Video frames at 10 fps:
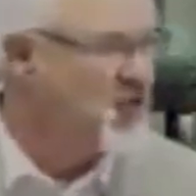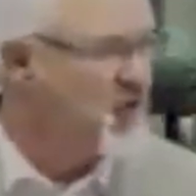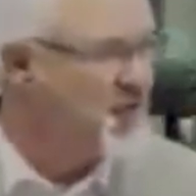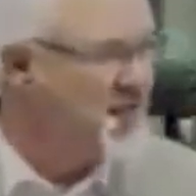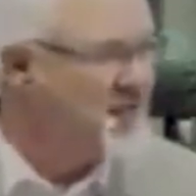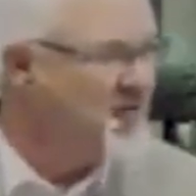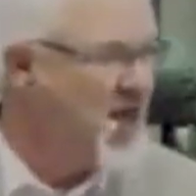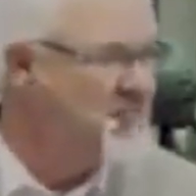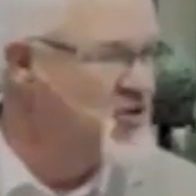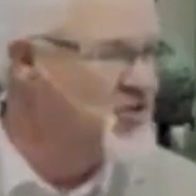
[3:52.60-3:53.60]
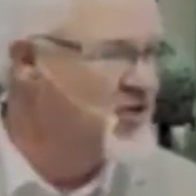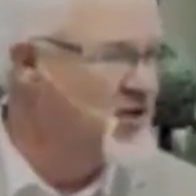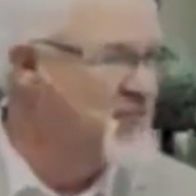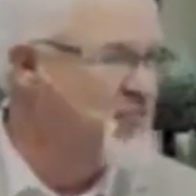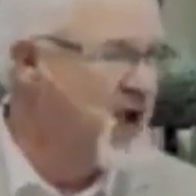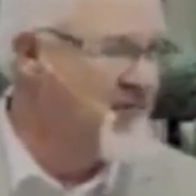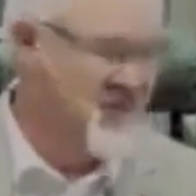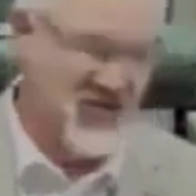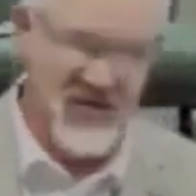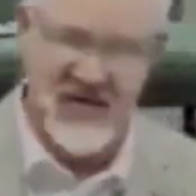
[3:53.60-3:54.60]
So anytime you study
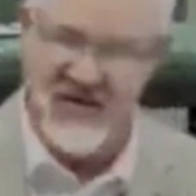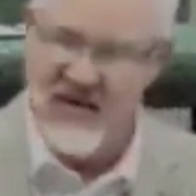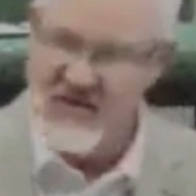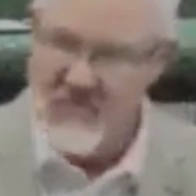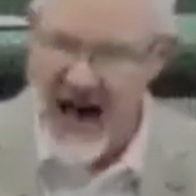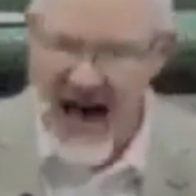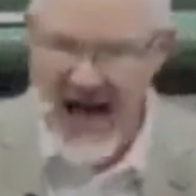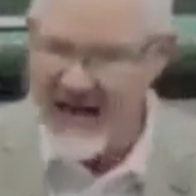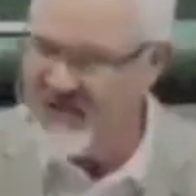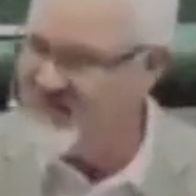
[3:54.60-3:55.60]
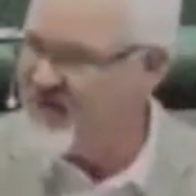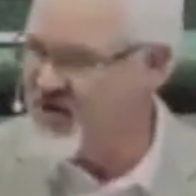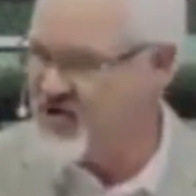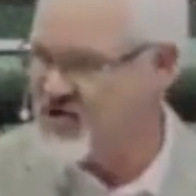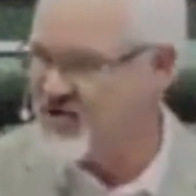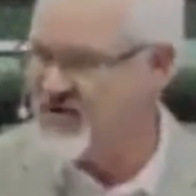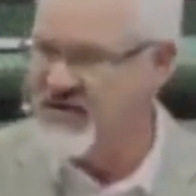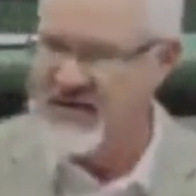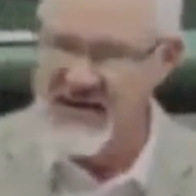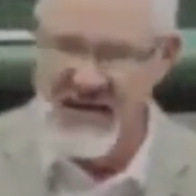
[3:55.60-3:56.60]
prophecy, my conviction
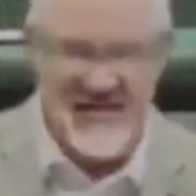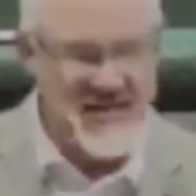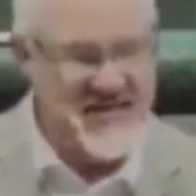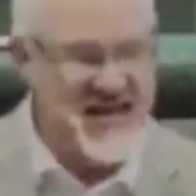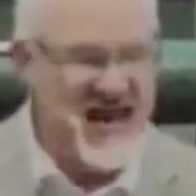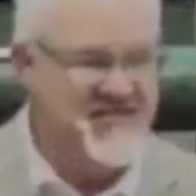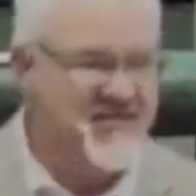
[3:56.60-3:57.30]
is it's got to